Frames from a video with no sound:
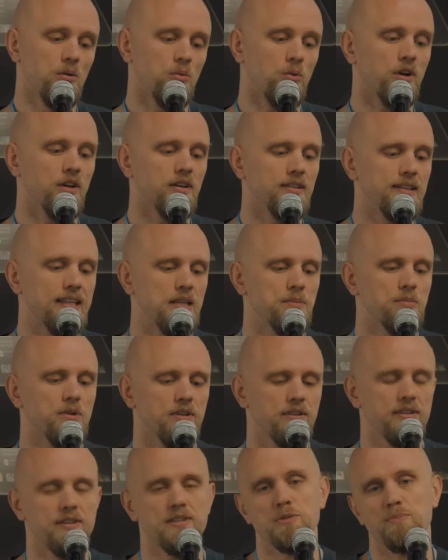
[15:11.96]
work on
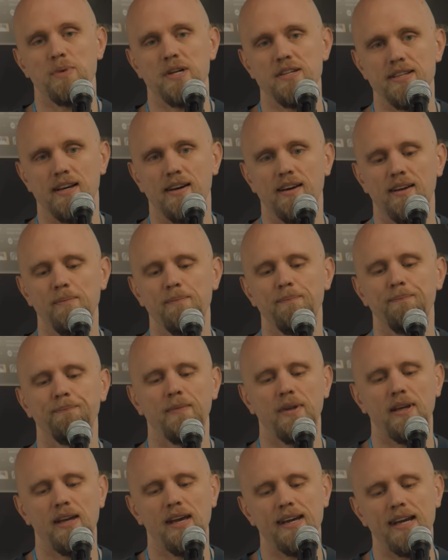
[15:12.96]
Ladybird in their spare time,
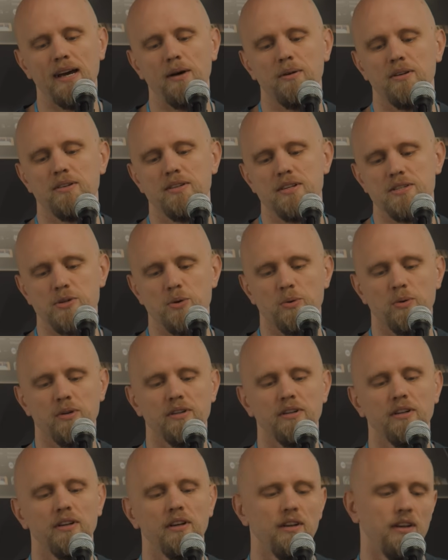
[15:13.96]
hang out on
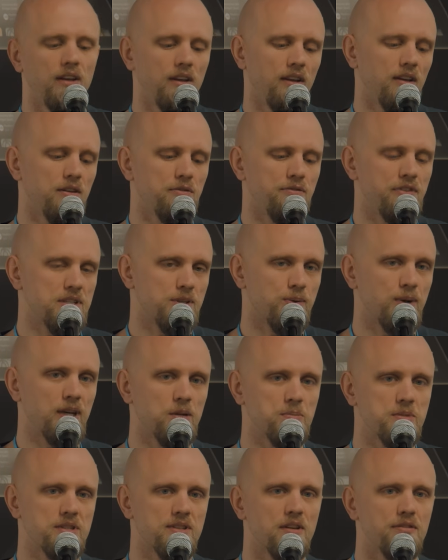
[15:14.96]
Discord, fix
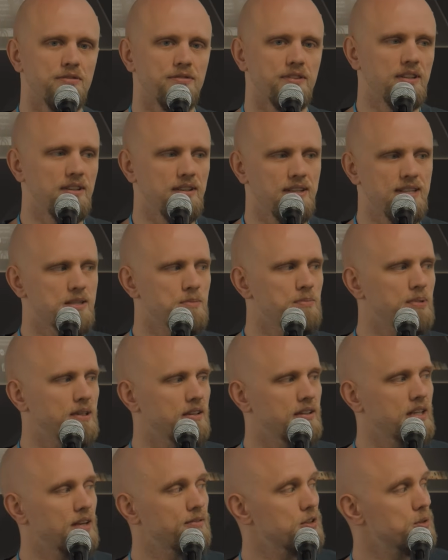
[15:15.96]
random stuff, and then
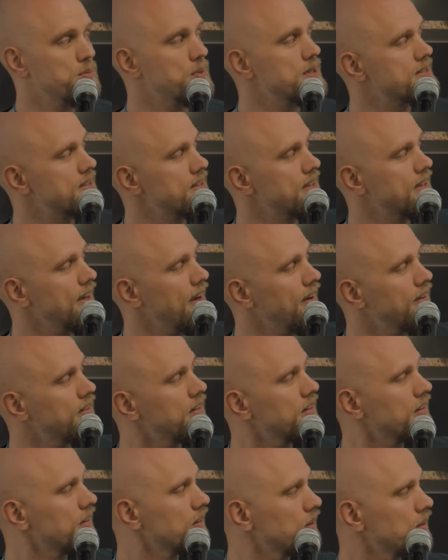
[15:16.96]
disappear, never to be seen
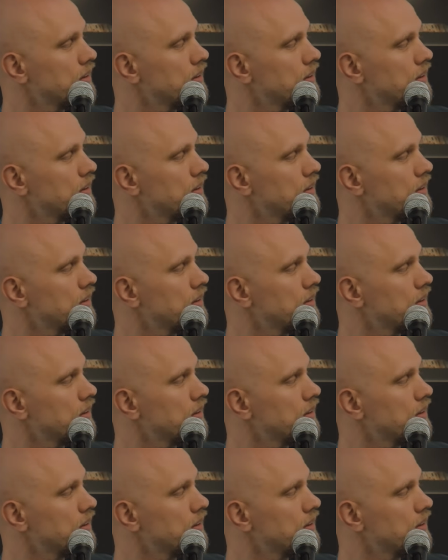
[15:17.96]
again.